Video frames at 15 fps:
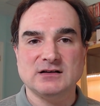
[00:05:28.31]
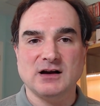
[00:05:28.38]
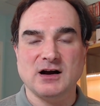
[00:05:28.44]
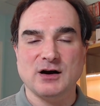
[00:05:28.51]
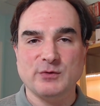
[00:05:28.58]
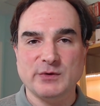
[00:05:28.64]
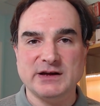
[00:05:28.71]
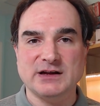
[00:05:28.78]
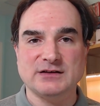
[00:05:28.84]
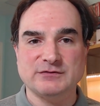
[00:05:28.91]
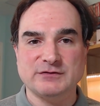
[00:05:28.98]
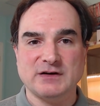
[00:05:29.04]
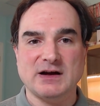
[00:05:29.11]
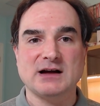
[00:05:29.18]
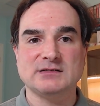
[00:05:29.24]
are we in
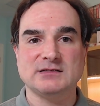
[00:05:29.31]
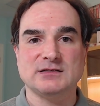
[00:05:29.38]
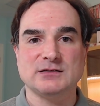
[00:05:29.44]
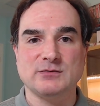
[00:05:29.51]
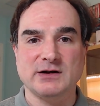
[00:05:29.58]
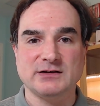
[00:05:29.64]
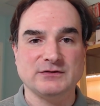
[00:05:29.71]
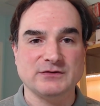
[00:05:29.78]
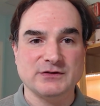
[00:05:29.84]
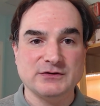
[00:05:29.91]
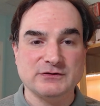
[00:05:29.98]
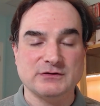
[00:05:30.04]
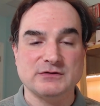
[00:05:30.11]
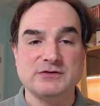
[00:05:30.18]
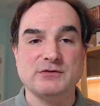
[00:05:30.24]
fact in a quest for the
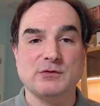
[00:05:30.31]
truth,